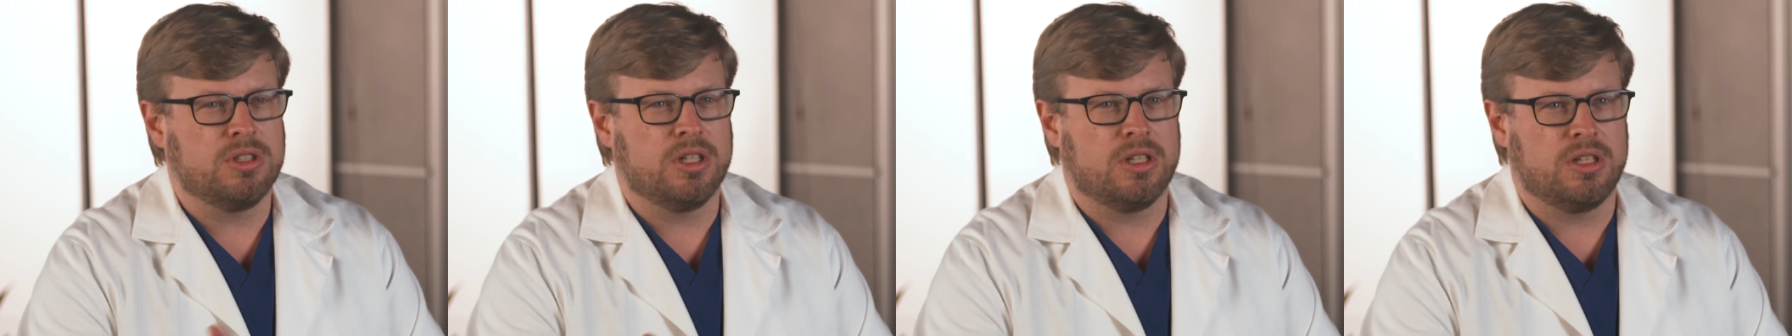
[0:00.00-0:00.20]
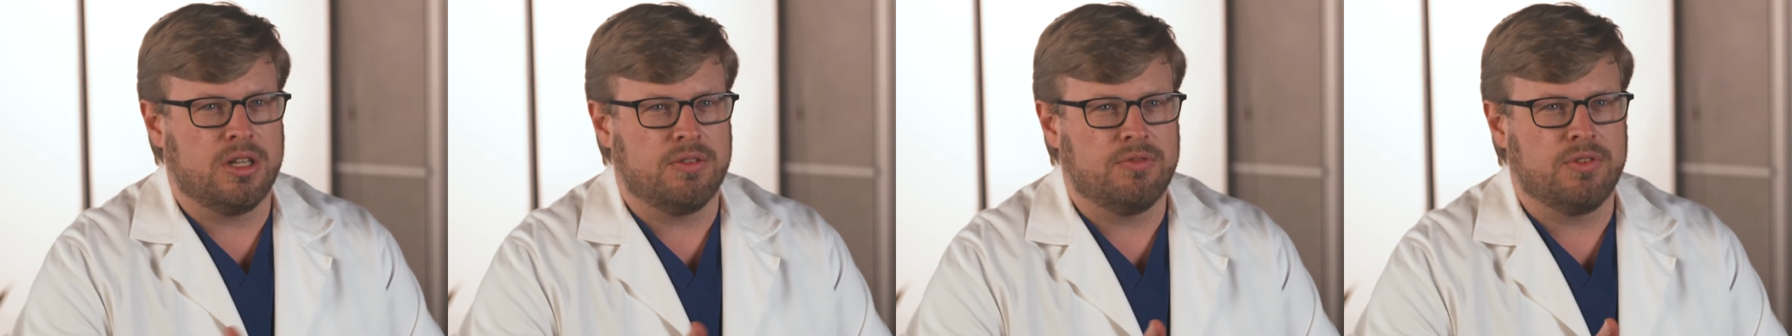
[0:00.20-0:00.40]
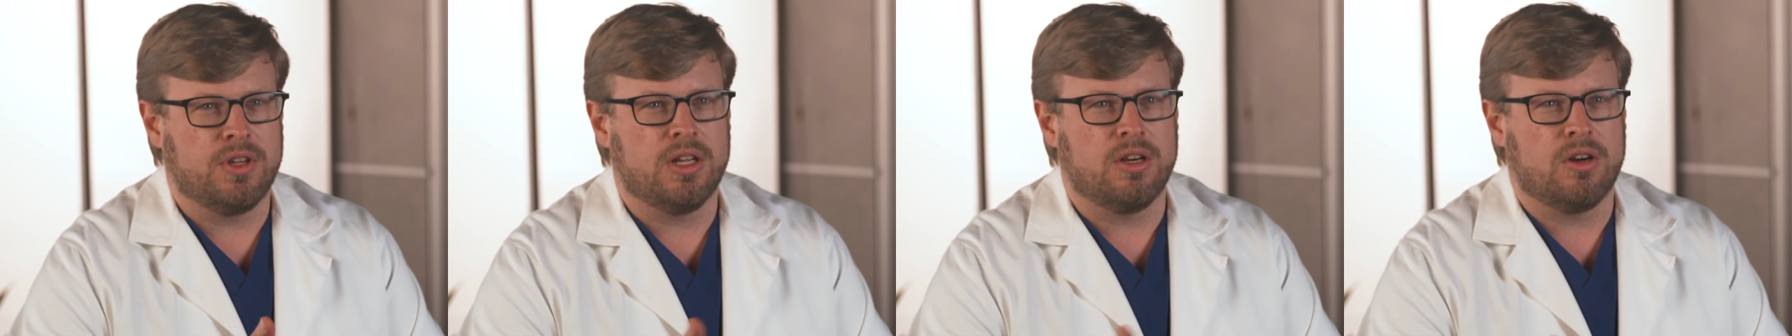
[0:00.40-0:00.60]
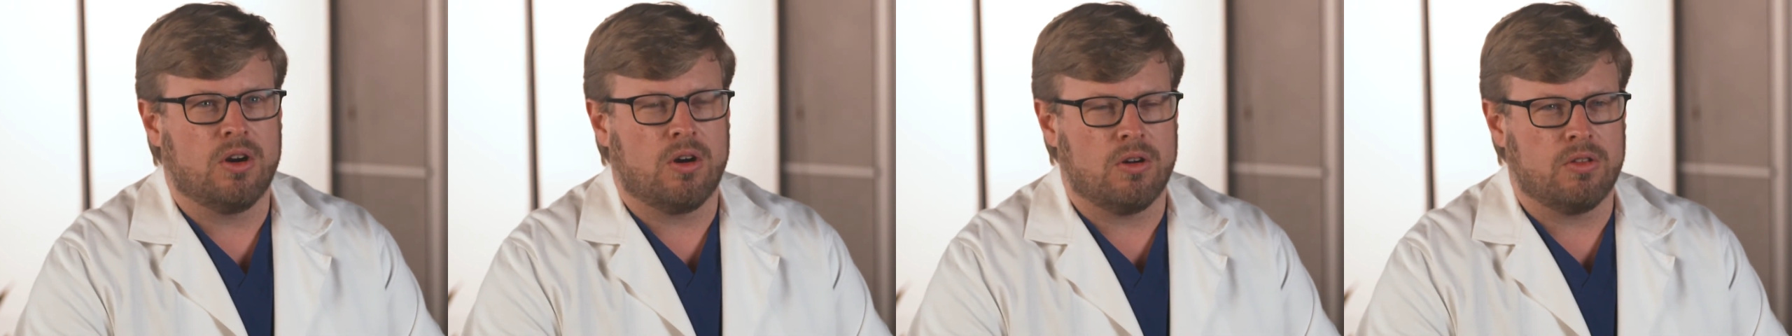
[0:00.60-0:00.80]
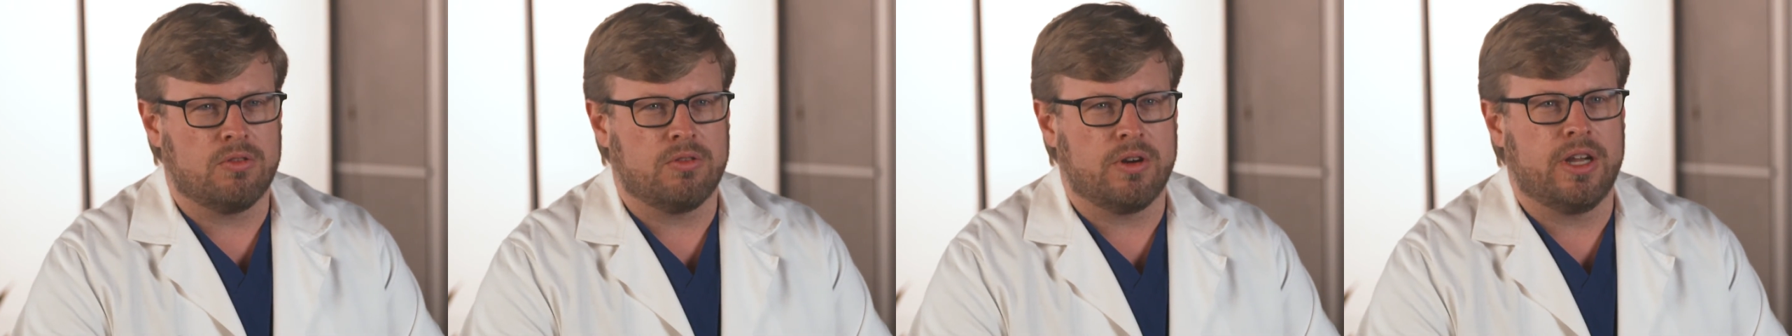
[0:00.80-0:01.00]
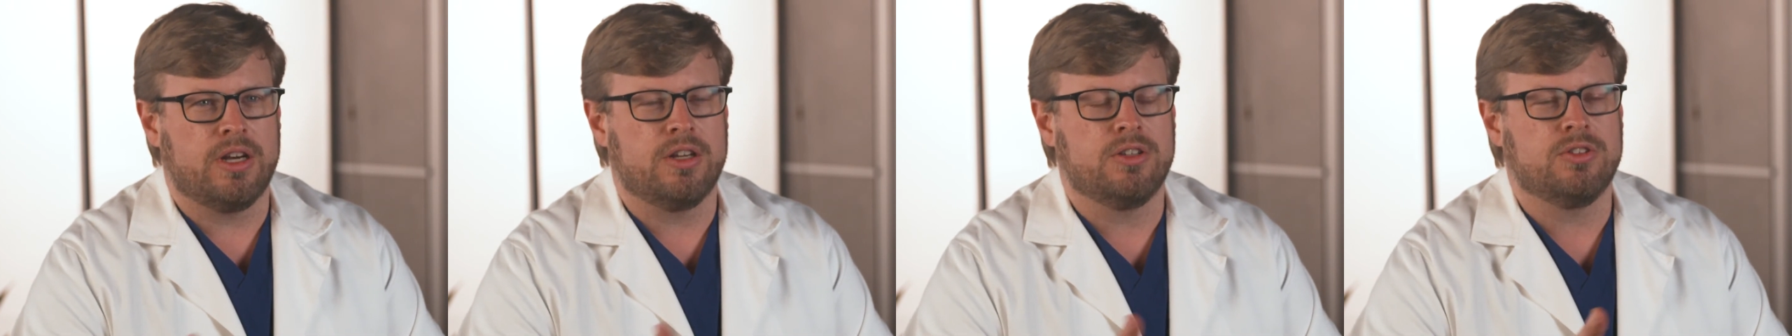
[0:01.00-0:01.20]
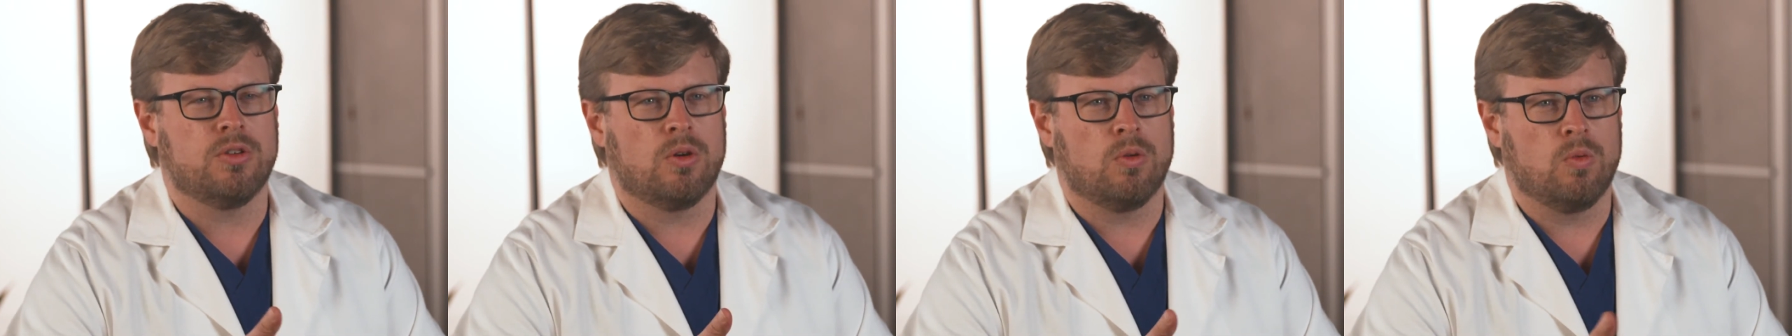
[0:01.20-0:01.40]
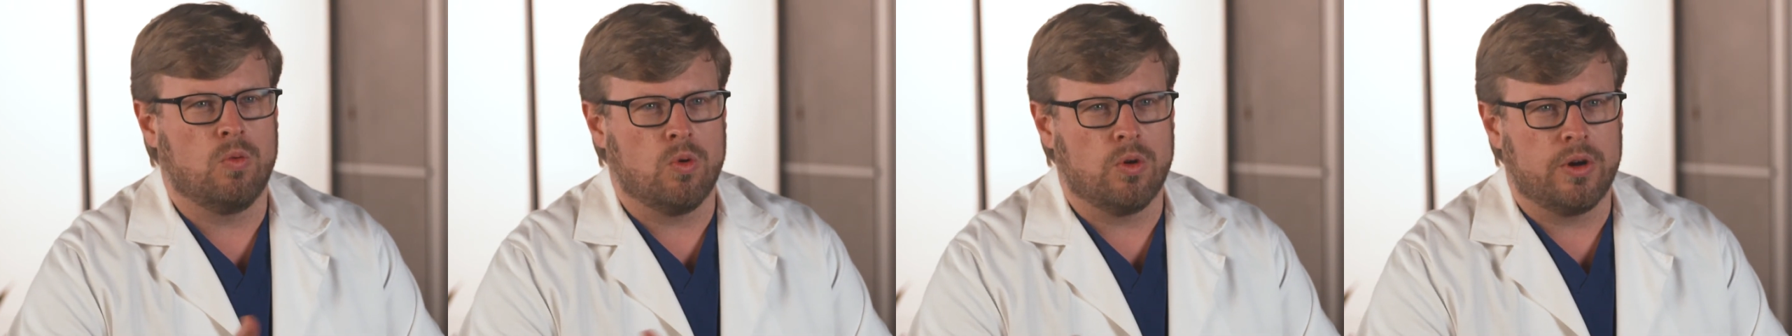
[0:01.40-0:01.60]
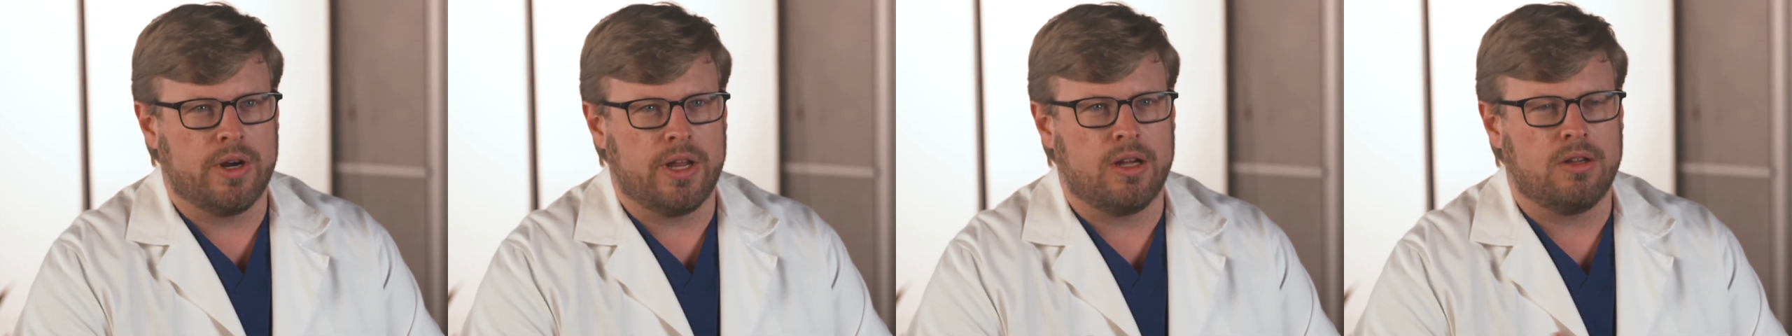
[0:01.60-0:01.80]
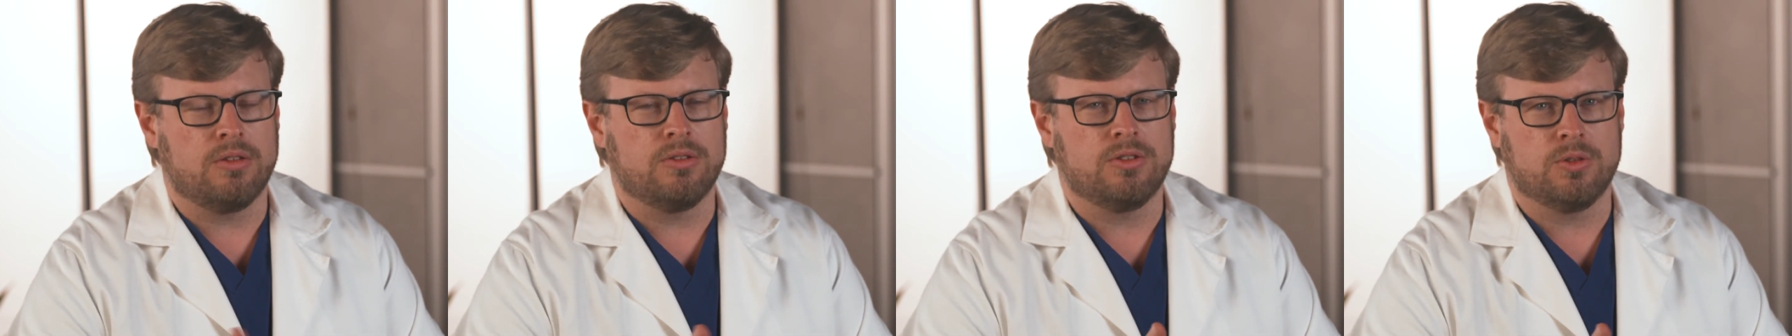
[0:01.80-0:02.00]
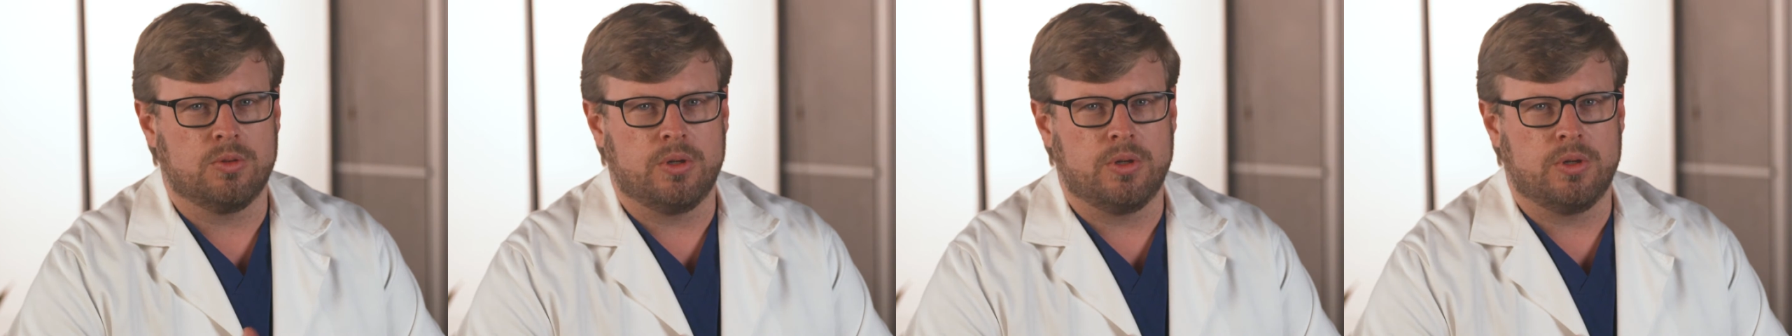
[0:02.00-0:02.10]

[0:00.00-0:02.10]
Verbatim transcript: significant arthritis or worn out